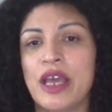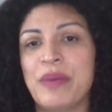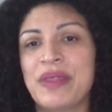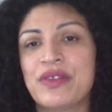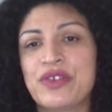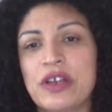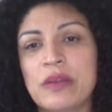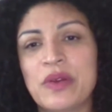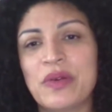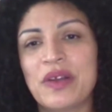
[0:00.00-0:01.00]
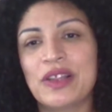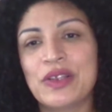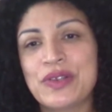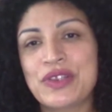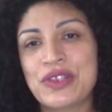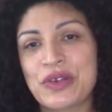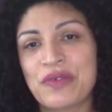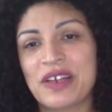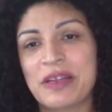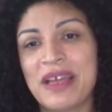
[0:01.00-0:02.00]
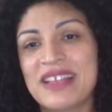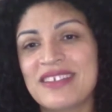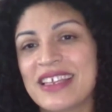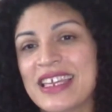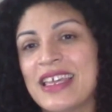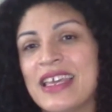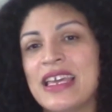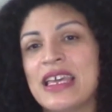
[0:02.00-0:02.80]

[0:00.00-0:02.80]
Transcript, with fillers: But the term alludes to fundamentally